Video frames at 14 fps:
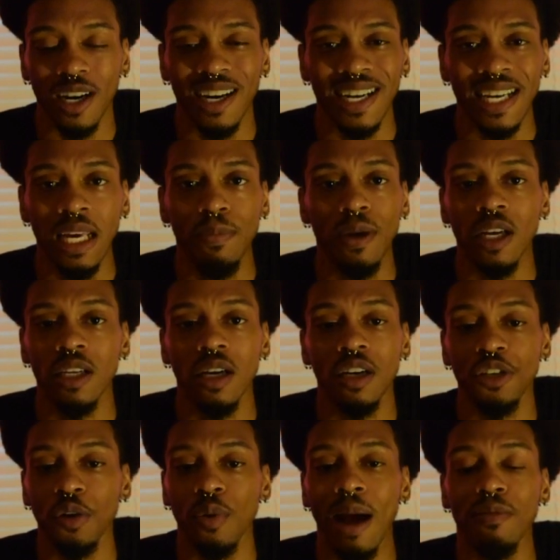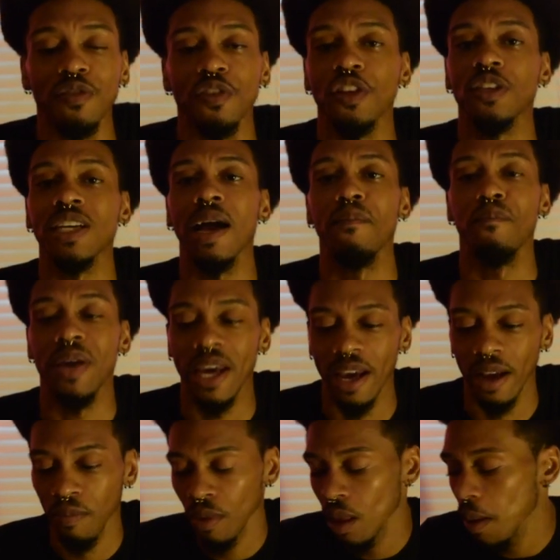kind of keeping it under wraps for the time
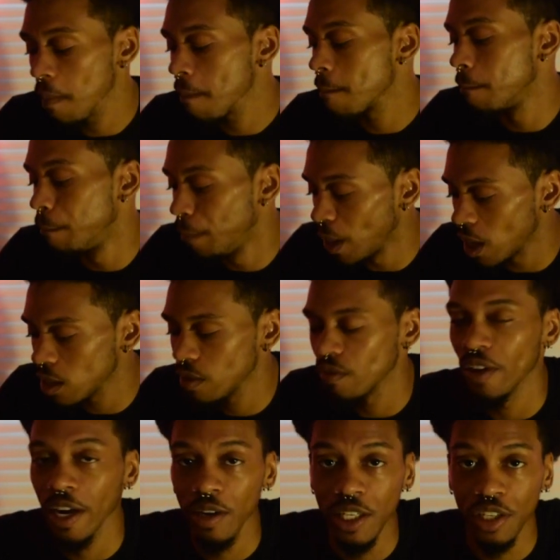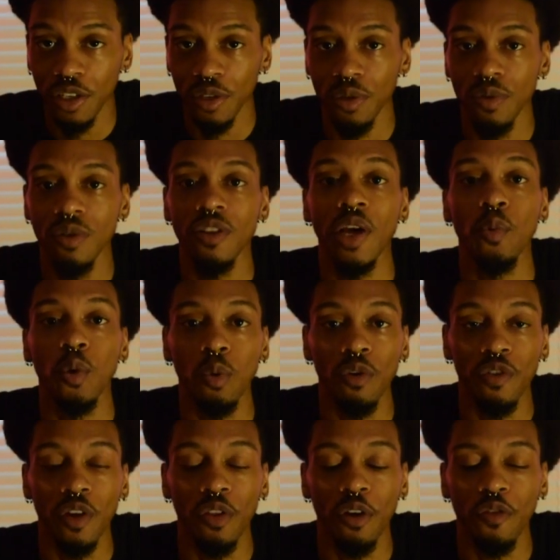being. But very soon they will
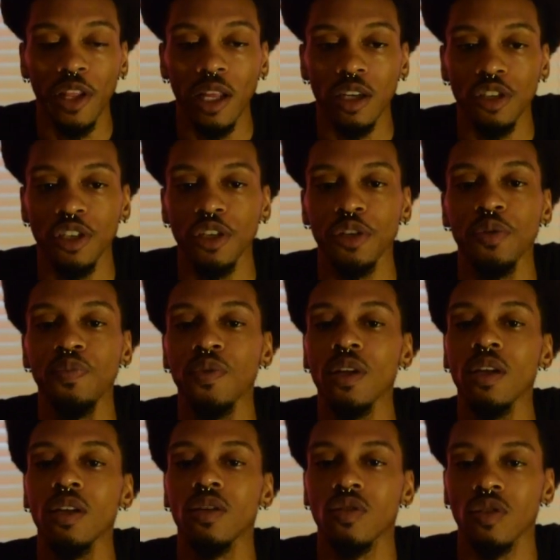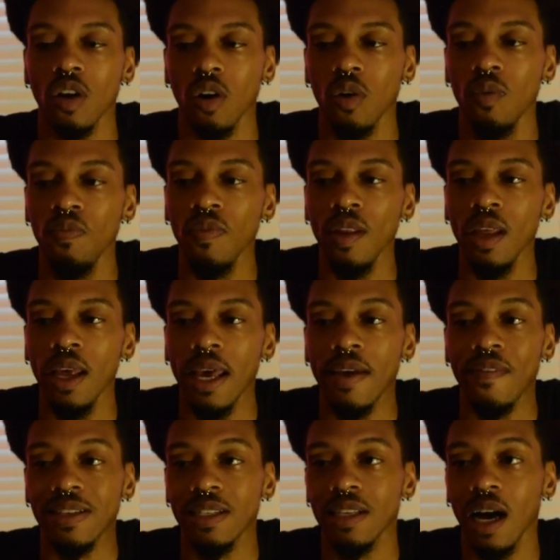reveal their feelings to you. So if
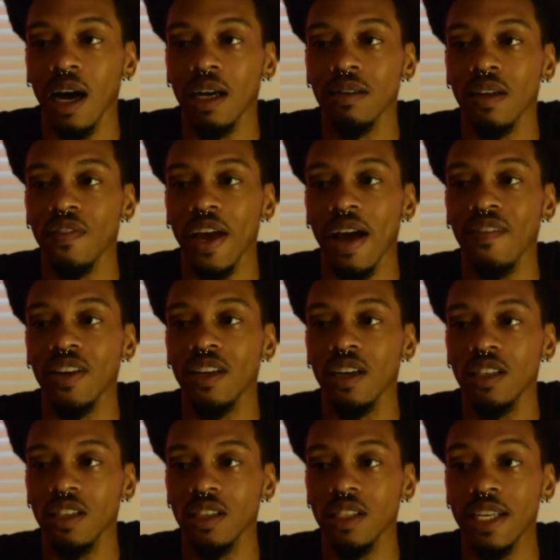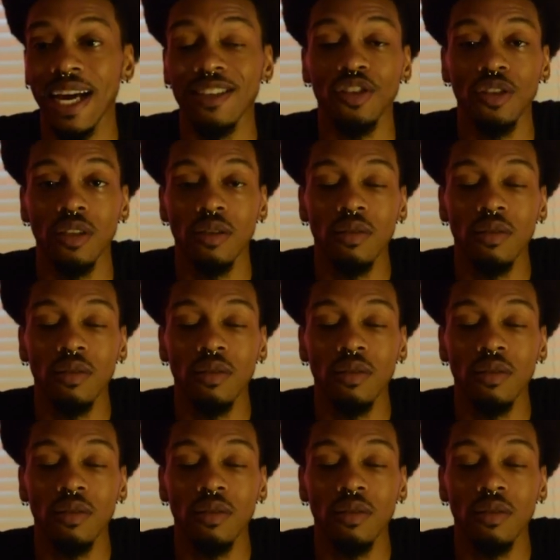they haven't done yet